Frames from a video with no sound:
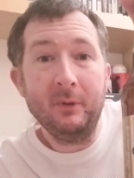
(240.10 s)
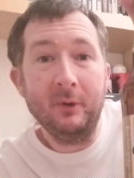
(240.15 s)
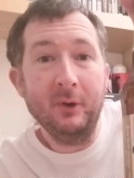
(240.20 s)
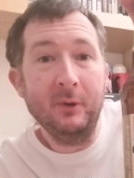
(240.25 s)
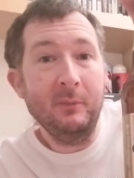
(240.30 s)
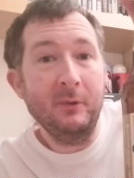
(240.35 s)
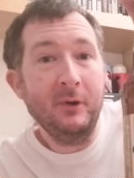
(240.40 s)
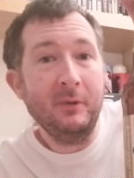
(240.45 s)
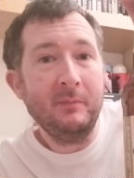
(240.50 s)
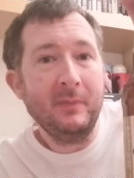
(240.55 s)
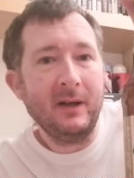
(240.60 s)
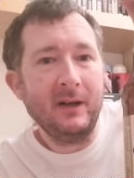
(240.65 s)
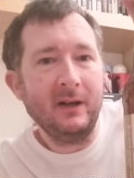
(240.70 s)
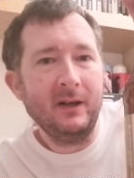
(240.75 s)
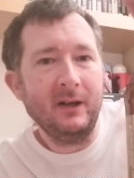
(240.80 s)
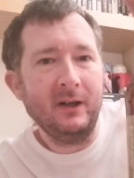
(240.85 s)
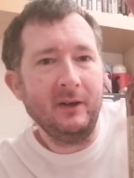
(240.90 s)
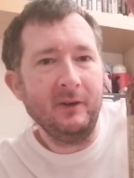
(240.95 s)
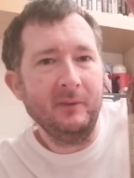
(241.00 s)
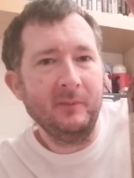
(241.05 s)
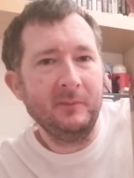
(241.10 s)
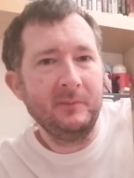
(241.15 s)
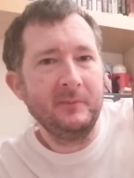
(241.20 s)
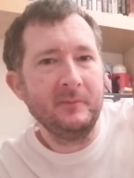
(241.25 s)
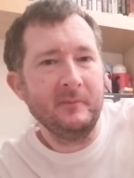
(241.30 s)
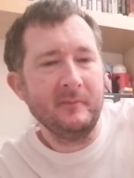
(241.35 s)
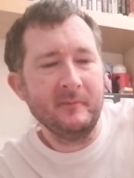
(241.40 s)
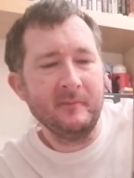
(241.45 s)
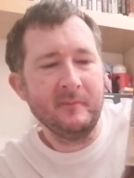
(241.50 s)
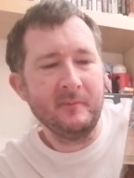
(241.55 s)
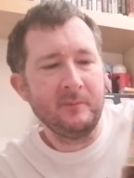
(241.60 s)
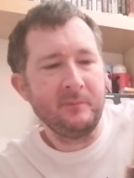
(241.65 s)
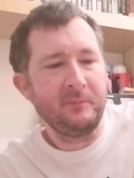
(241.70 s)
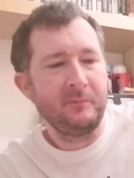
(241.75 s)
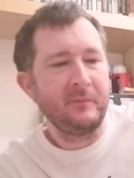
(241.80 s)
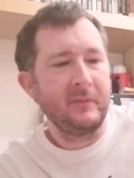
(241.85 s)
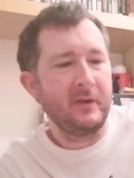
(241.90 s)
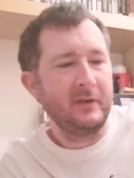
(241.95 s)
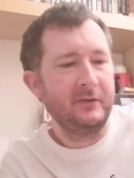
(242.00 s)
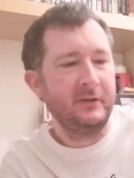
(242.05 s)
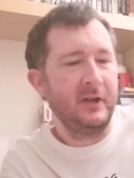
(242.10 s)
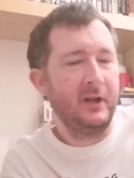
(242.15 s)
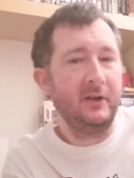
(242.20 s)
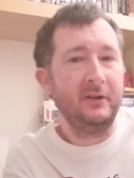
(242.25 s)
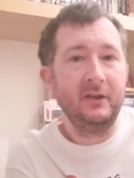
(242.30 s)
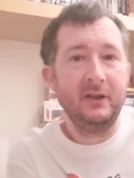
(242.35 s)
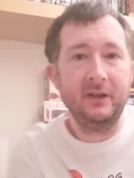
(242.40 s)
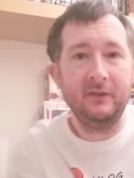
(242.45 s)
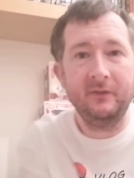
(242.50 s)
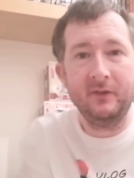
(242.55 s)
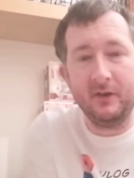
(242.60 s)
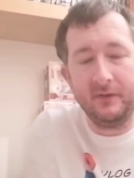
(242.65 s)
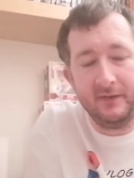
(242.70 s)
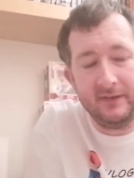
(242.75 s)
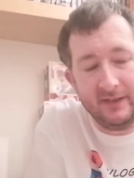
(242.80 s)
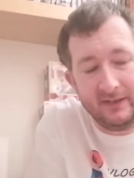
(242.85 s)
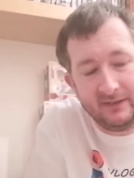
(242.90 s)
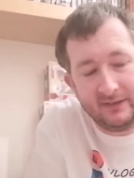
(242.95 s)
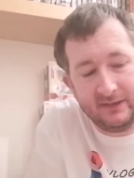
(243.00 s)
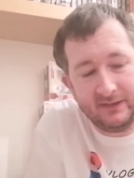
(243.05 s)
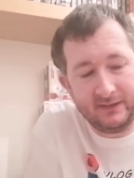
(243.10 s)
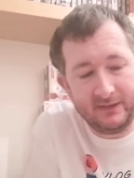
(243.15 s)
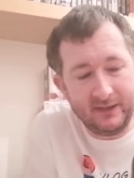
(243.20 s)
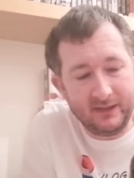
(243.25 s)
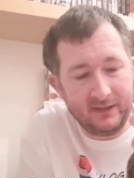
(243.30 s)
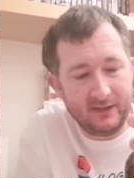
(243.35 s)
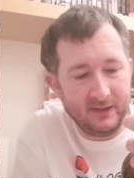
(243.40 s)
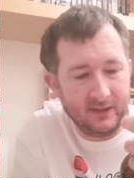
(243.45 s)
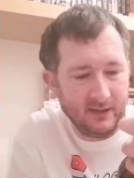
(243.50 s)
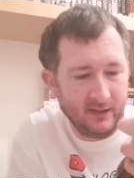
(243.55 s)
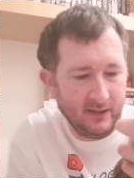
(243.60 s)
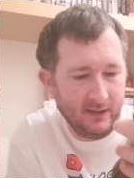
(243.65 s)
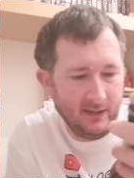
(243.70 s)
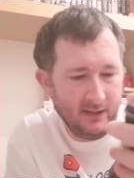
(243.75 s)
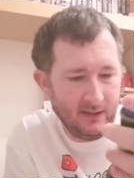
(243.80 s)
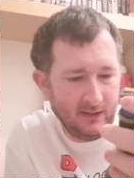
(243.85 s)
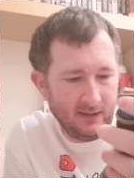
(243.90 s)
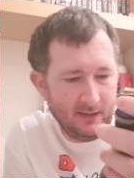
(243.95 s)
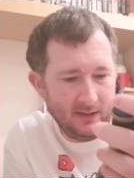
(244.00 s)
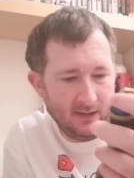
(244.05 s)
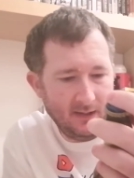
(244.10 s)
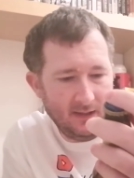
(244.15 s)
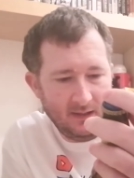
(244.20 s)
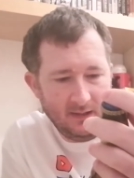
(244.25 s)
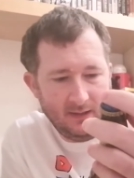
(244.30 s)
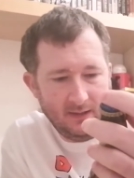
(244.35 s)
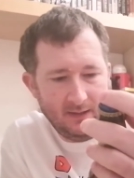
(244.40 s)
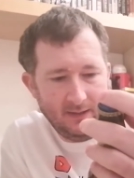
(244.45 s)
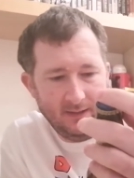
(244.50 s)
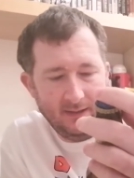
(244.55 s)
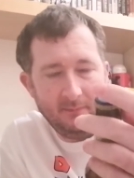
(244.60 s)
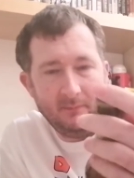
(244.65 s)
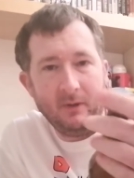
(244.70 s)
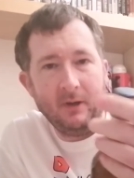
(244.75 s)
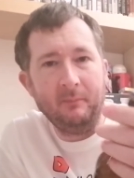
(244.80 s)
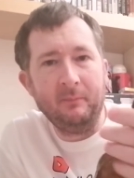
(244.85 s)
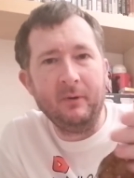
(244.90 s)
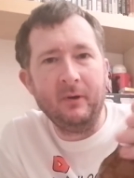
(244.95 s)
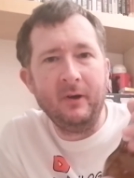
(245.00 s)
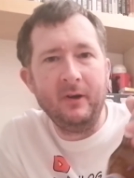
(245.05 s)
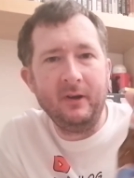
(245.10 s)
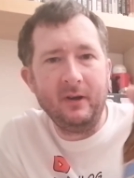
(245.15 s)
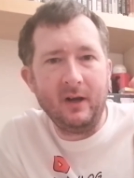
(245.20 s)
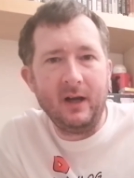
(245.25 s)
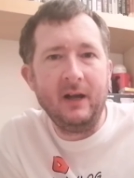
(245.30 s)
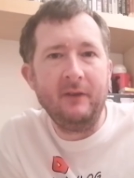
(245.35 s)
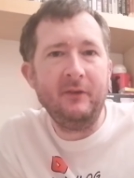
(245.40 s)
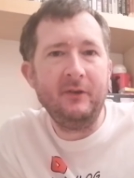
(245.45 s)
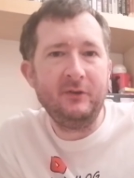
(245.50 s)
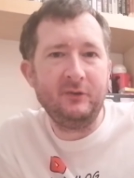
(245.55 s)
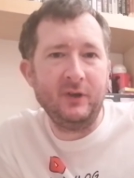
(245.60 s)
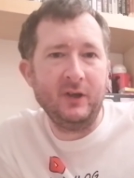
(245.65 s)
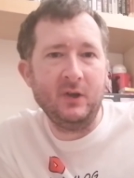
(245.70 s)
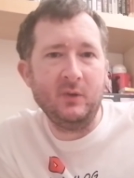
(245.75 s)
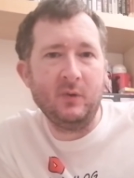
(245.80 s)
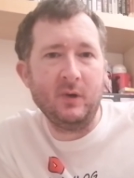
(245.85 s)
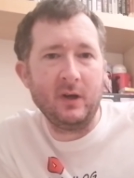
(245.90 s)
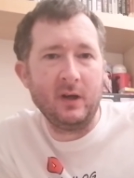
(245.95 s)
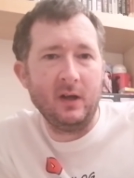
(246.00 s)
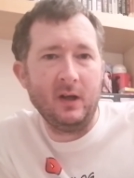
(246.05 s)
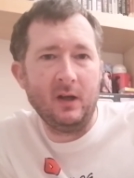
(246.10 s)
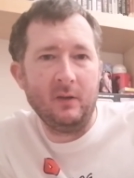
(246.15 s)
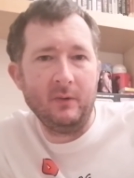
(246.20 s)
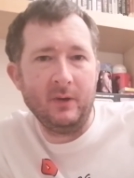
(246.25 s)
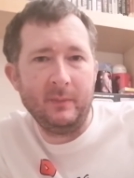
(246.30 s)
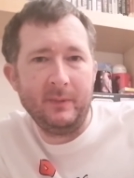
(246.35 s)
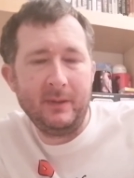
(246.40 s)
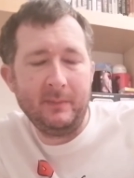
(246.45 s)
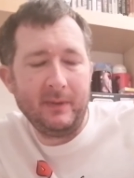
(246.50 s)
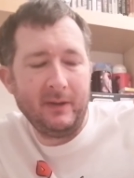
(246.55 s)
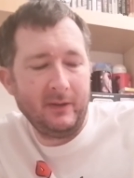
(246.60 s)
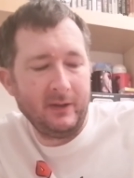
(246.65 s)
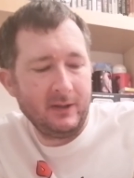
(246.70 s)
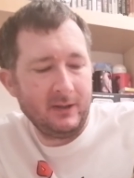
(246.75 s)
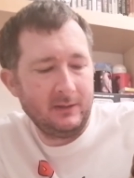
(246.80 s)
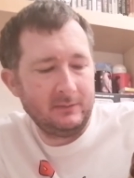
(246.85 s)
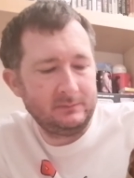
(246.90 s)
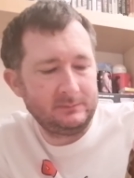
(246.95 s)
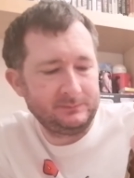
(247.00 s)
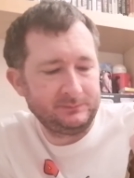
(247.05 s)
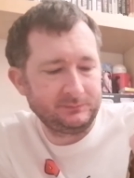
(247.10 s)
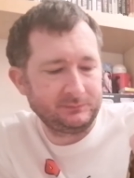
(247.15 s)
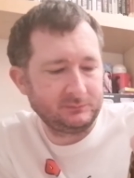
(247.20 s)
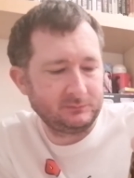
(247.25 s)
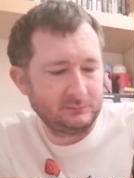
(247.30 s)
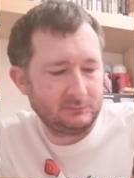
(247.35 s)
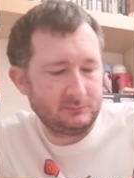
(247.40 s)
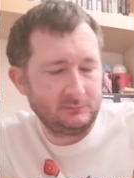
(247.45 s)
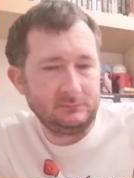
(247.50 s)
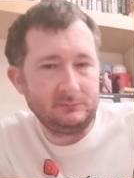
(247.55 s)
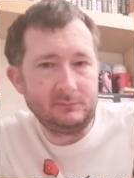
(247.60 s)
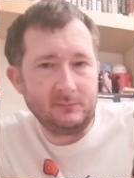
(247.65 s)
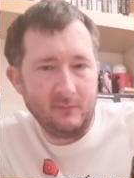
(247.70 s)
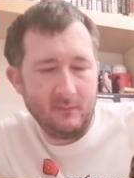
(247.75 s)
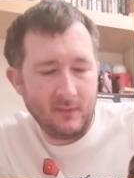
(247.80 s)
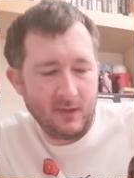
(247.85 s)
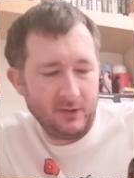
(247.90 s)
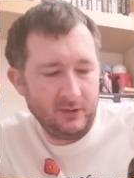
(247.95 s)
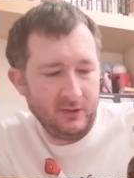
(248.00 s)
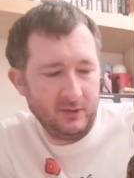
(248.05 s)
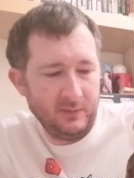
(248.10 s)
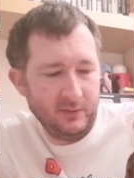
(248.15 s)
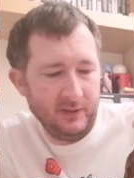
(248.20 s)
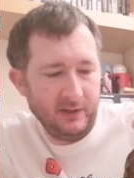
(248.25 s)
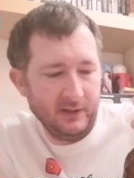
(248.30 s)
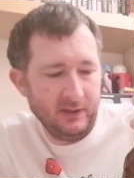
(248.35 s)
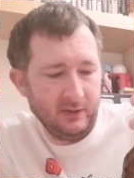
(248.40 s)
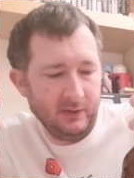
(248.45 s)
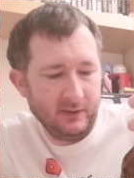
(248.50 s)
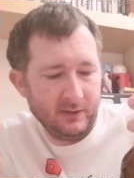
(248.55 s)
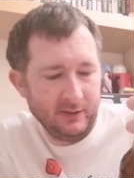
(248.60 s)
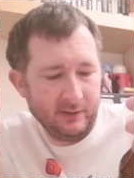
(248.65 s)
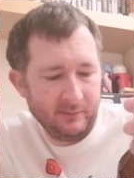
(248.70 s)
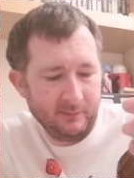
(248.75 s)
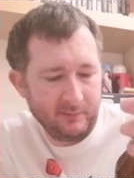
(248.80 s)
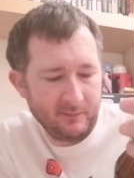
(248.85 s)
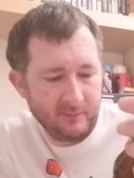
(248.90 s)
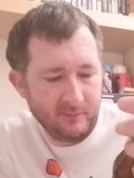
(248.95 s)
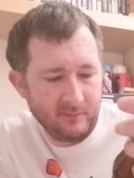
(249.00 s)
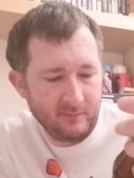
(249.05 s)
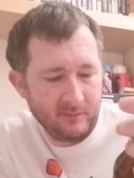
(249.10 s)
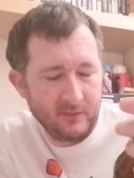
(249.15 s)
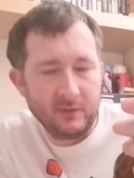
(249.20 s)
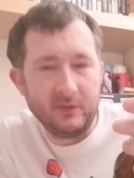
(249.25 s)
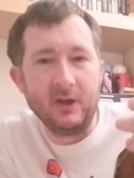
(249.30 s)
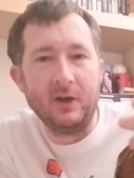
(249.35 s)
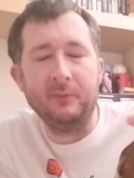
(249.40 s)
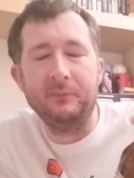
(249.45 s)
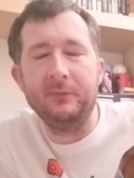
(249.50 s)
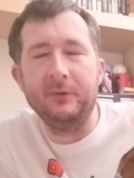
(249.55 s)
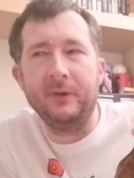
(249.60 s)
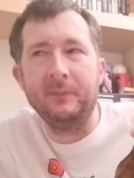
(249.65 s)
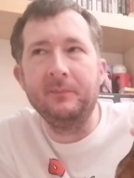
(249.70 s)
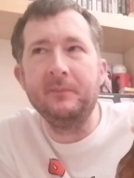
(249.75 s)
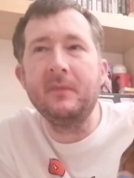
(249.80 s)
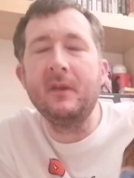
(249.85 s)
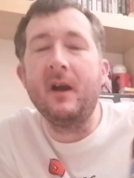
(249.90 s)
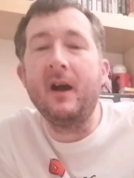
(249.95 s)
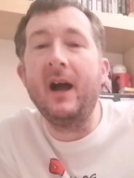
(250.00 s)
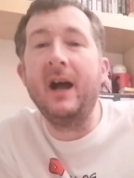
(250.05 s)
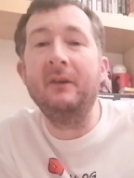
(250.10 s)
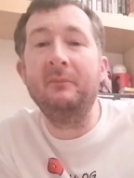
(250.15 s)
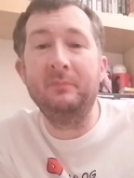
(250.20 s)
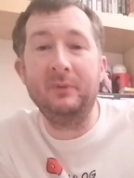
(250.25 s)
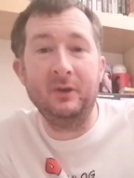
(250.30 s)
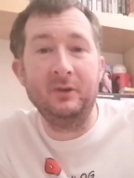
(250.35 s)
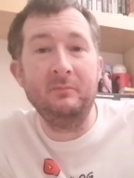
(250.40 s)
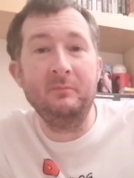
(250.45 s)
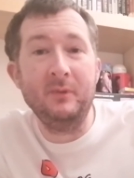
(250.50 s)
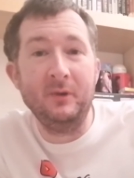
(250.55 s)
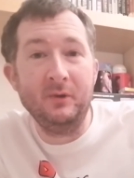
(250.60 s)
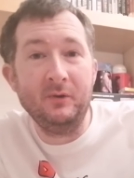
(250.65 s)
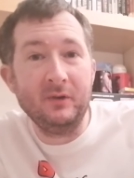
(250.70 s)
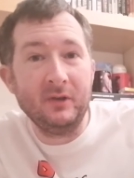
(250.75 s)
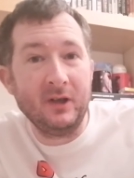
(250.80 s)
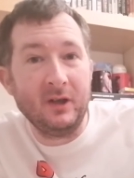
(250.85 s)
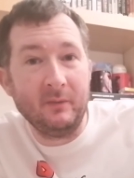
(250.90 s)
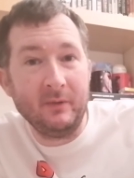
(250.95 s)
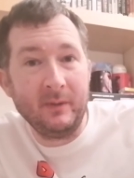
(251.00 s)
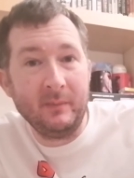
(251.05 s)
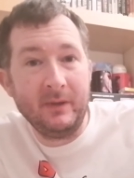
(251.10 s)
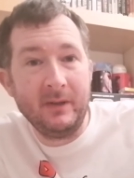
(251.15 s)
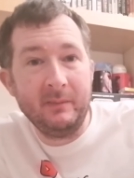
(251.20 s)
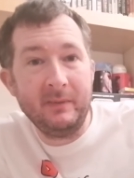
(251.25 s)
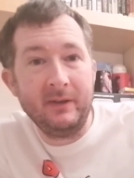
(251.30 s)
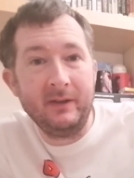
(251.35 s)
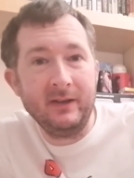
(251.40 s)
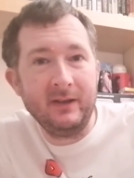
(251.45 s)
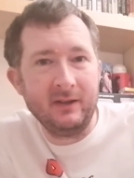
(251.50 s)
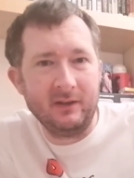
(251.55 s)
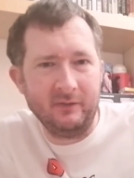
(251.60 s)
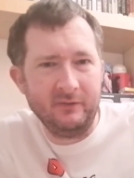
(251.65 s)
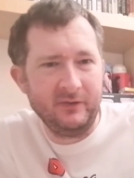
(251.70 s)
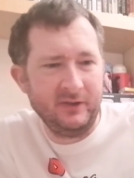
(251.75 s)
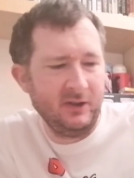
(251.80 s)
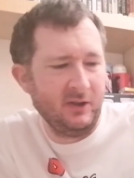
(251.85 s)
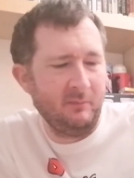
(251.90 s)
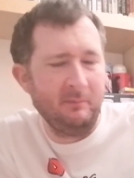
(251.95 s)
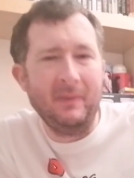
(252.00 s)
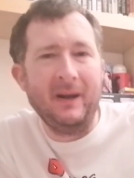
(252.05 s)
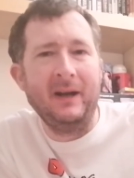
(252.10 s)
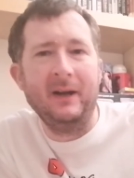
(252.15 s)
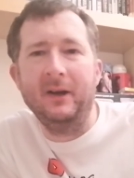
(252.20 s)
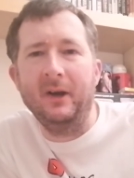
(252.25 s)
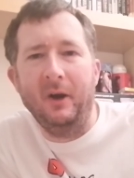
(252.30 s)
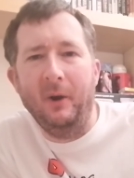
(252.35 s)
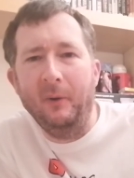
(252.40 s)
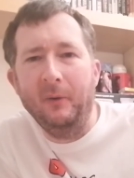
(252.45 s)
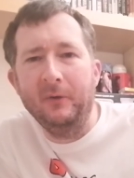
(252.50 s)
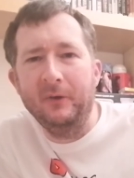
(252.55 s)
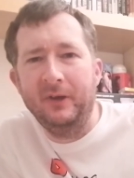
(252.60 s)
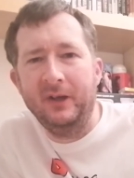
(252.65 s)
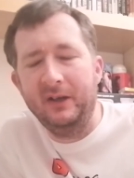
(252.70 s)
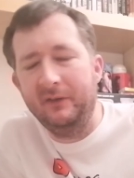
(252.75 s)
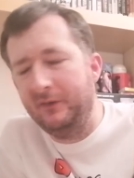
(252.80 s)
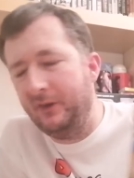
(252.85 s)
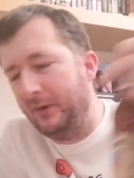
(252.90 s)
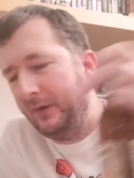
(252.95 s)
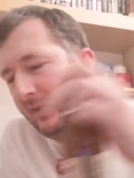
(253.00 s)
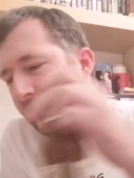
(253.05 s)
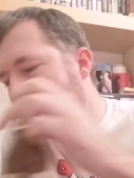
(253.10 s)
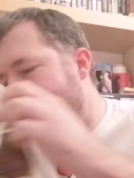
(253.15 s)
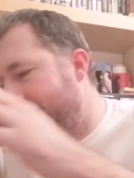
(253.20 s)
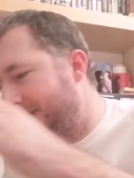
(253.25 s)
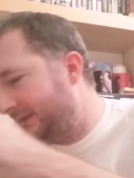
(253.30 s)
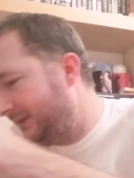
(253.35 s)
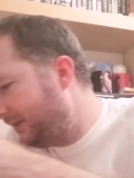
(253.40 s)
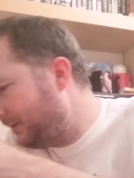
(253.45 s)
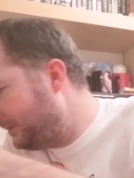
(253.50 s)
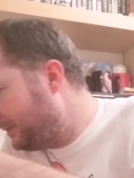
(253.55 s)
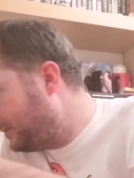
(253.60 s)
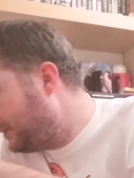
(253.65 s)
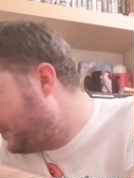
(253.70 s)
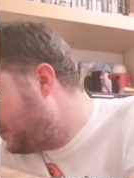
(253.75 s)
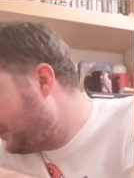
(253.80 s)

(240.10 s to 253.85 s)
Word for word: blue moon mango. So I didn't even know this existed. Um, I buy. I have this drink quite a lot when I'm in America. I do really like it. No, so I have Blue Moon a lot when I'm in America. Obviously not mango because I didn't even know it existed.